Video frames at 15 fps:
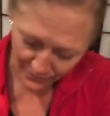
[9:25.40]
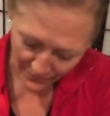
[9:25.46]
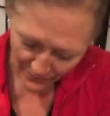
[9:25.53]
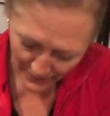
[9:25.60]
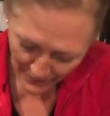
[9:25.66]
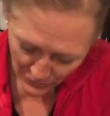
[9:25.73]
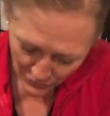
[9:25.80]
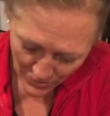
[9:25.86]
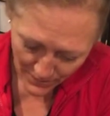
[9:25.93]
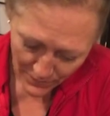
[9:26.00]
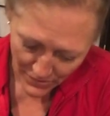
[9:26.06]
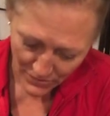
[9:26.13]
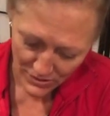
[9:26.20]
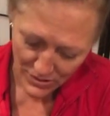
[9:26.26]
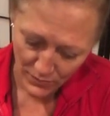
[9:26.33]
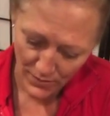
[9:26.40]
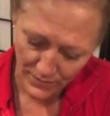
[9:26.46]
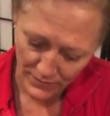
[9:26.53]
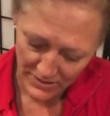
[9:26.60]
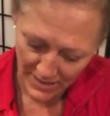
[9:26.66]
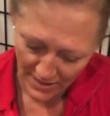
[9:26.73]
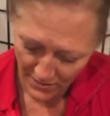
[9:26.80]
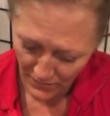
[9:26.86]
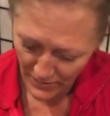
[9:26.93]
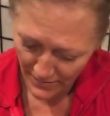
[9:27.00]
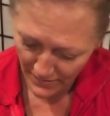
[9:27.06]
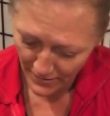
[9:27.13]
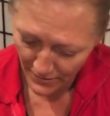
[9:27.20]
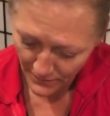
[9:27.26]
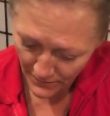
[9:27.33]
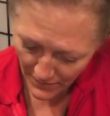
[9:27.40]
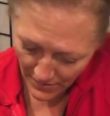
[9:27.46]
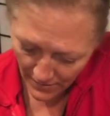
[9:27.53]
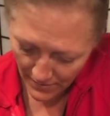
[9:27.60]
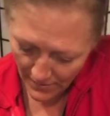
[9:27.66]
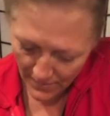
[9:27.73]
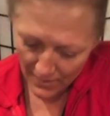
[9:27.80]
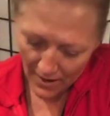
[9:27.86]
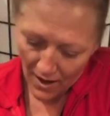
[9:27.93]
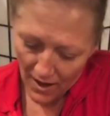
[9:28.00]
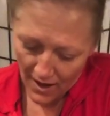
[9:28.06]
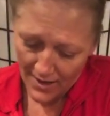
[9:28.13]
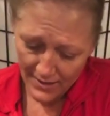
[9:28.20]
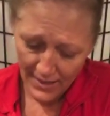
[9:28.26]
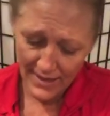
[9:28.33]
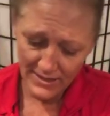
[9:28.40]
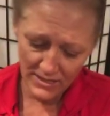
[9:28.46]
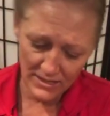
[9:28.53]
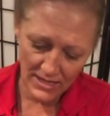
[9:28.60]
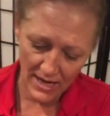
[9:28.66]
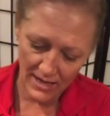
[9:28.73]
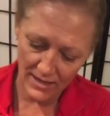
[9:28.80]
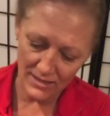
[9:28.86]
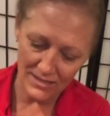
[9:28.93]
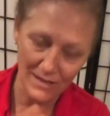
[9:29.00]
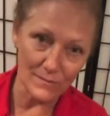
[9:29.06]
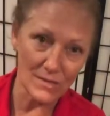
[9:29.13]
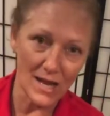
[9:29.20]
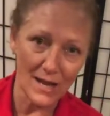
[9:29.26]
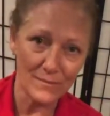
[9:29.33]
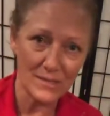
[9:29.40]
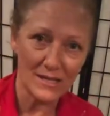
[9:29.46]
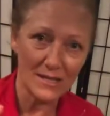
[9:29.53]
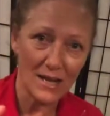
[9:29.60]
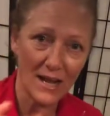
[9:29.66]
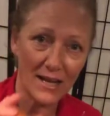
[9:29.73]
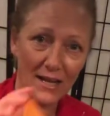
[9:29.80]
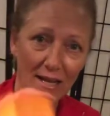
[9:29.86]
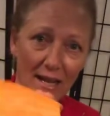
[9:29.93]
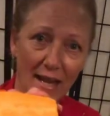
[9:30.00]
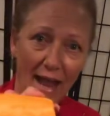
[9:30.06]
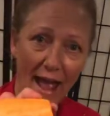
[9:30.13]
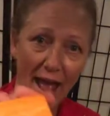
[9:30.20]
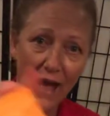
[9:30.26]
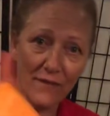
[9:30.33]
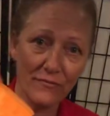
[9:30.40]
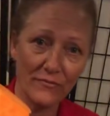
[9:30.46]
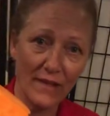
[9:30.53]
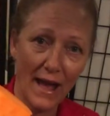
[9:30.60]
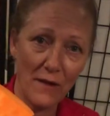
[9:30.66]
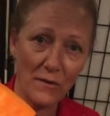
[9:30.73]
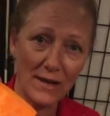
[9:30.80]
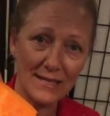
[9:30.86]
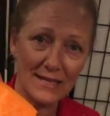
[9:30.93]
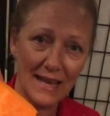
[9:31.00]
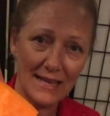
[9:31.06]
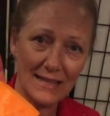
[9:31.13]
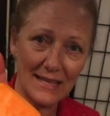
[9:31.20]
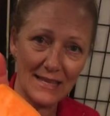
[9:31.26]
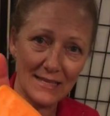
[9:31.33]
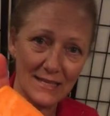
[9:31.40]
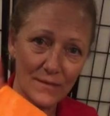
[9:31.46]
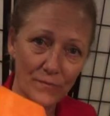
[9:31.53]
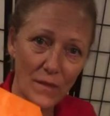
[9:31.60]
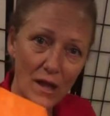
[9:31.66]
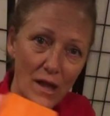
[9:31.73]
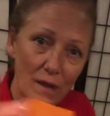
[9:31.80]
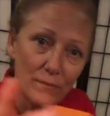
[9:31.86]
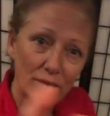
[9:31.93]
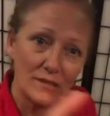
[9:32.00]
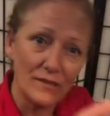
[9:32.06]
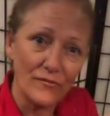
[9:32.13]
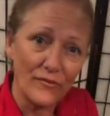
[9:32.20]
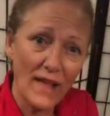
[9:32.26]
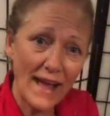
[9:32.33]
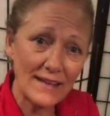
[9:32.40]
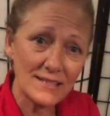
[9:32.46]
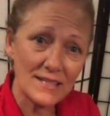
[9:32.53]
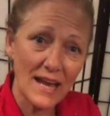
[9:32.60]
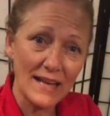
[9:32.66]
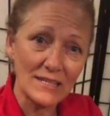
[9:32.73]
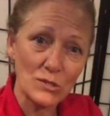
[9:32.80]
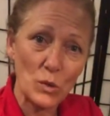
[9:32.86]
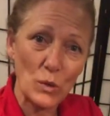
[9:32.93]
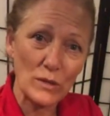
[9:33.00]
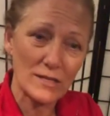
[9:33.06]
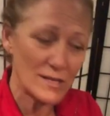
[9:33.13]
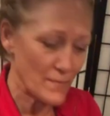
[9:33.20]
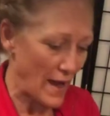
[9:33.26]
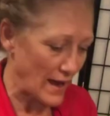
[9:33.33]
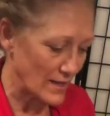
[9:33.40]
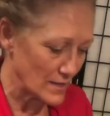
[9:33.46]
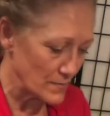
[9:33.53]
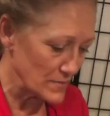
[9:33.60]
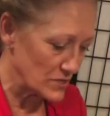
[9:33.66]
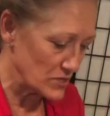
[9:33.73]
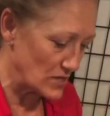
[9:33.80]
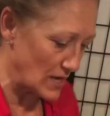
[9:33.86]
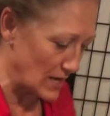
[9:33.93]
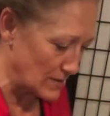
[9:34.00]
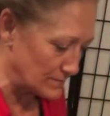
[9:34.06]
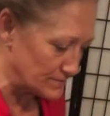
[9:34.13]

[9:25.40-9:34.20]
that you can put your sweet potato in there. I like to take it sometimes and cut it in half flatways like this. Put the flat side towards the back of the machine,